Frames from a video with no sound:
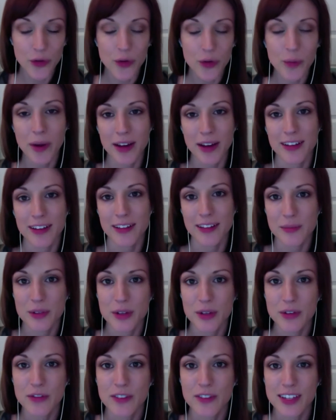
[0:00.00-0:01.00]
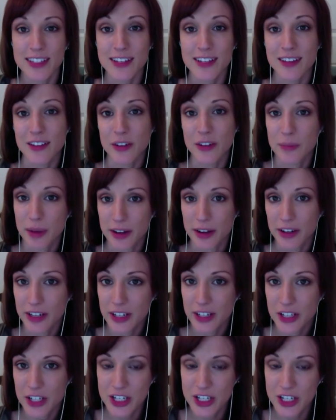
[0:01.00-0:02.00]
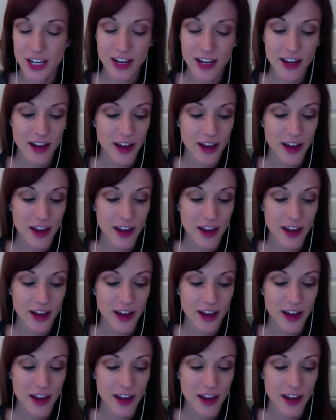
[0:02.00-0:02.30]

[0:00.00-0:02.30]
reminding them to invest in their marriage.